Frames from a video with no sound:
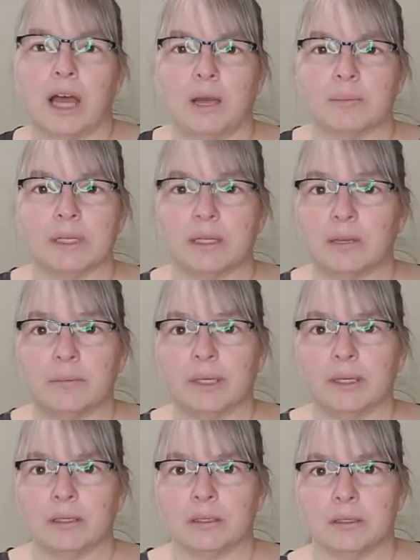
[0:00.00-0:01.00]
comps on that
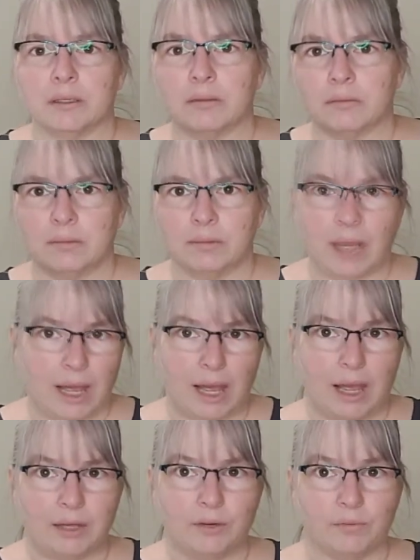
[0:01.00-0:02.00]
because
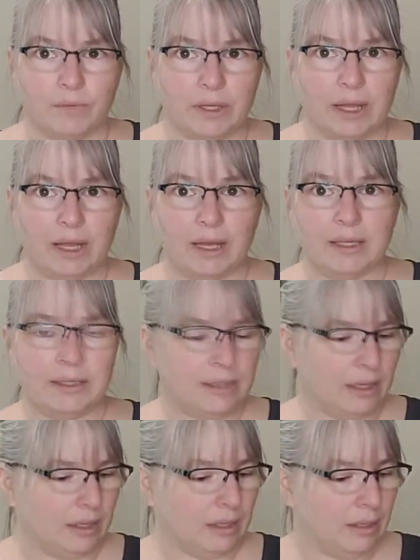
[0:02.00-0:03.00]
I don't feel like I can
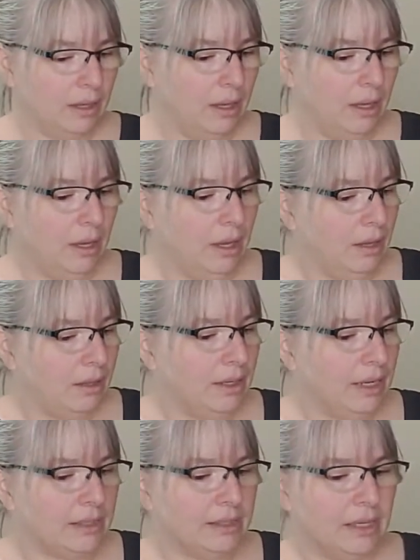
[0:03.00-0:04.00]
sell it. The
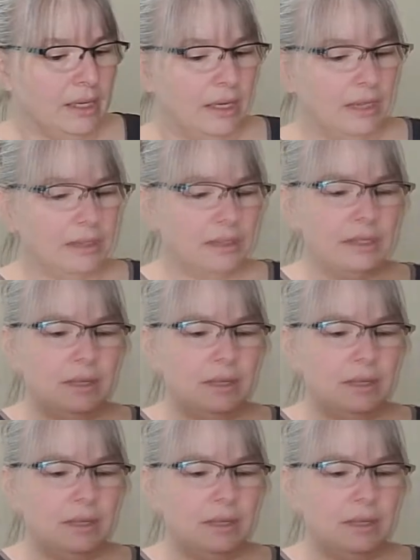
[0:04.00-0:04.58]
next thing is a